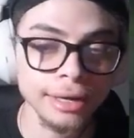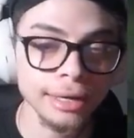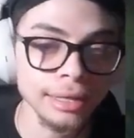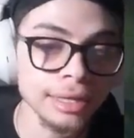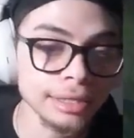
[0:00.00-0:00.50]

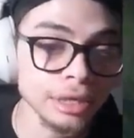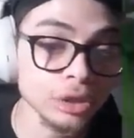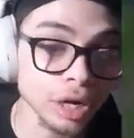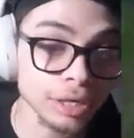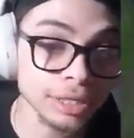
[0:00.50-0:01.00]
Lee Sin
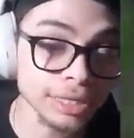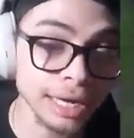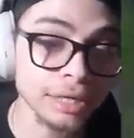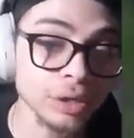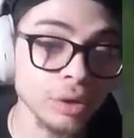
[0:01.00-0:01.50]

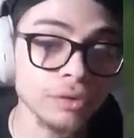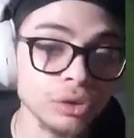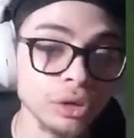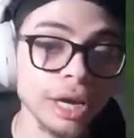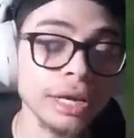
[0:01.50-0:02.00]
decided to go for
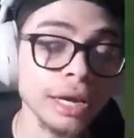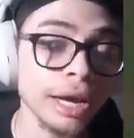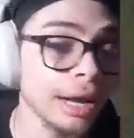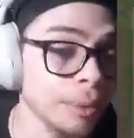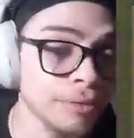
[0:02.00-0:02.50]
Dragon.
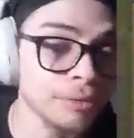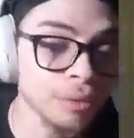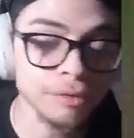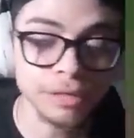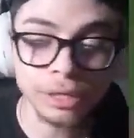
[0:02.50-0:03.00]
I went for
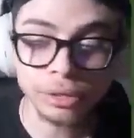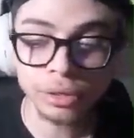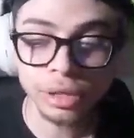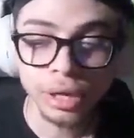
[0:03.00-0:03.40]
Rift Herald.